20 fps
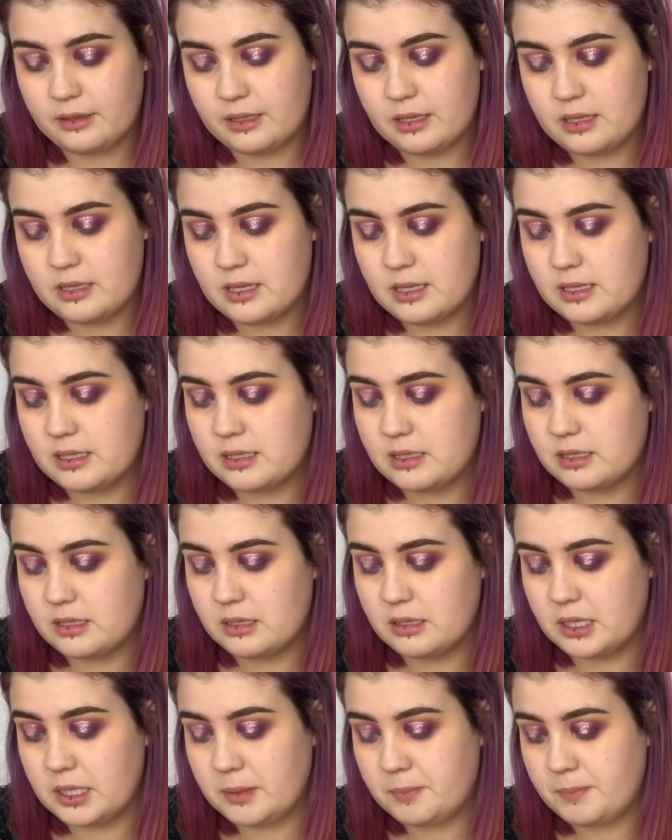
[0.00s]
This is
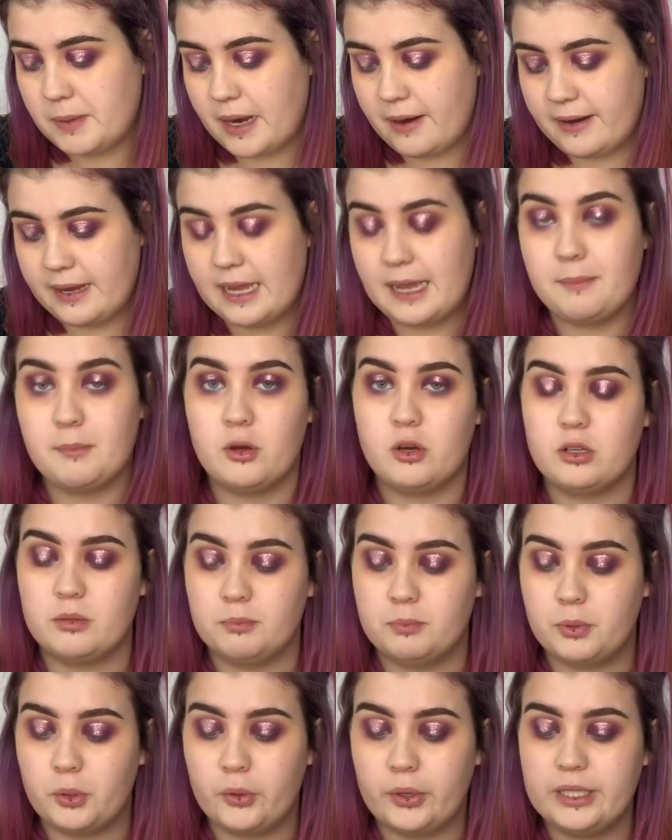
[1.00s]
the Barry M
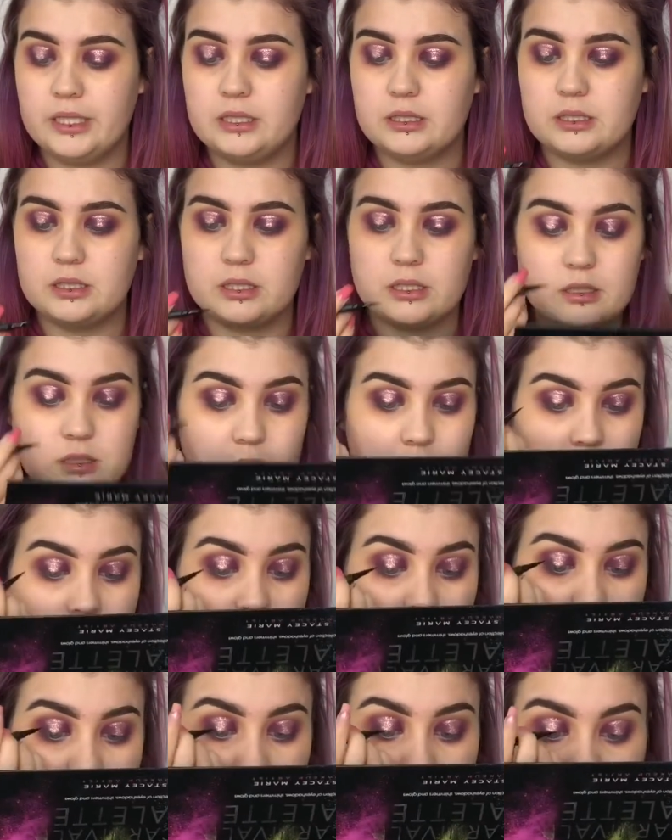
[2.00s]
On Point.
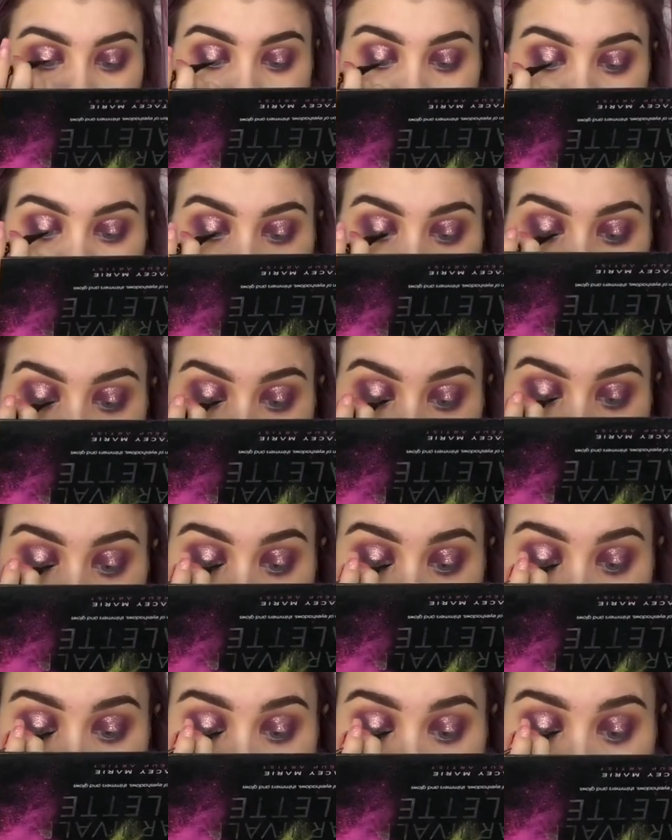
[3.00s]
It's like a felt
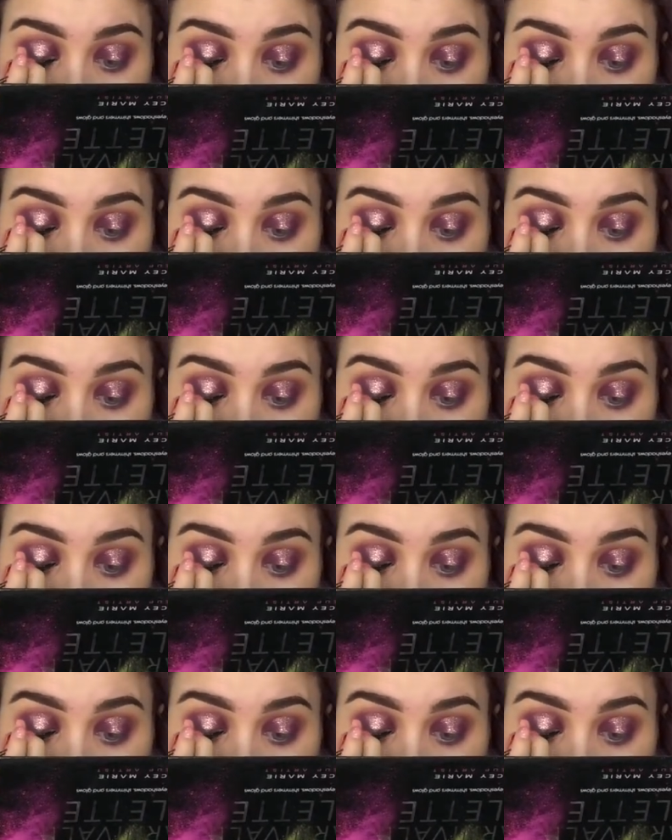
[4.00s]
tip.